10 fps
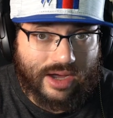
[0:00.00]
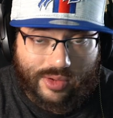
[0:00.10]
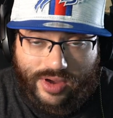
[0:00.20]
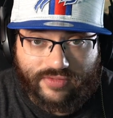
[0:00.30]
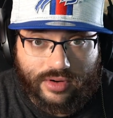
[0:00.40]

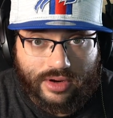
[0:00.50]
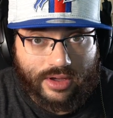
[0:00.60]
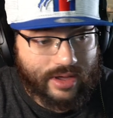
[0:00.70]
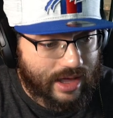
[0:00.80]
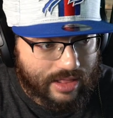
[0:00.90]

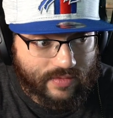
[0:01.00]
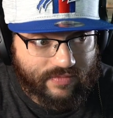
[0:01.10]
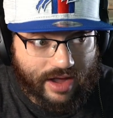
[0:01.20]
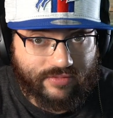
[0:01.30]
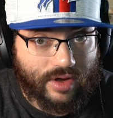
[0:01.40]
However, Halo
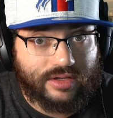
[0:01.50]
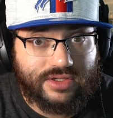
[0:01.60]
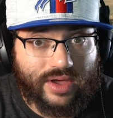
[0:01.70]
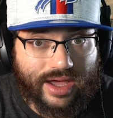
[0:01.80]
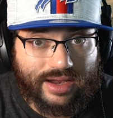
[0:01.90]
5
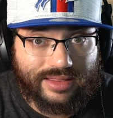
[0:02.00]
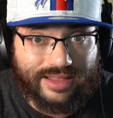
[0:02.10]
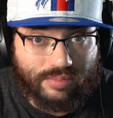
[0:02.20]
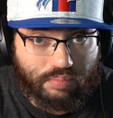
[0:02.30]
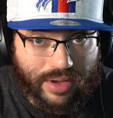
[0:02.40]
also
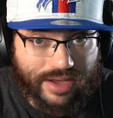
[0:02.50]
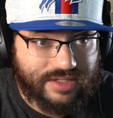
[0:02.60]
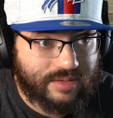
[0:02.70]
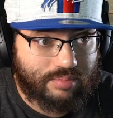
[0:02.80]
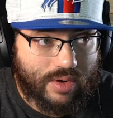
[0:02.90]
had the
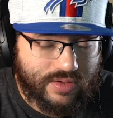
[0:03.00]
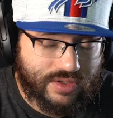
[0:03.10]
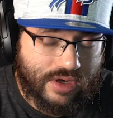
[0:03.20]
best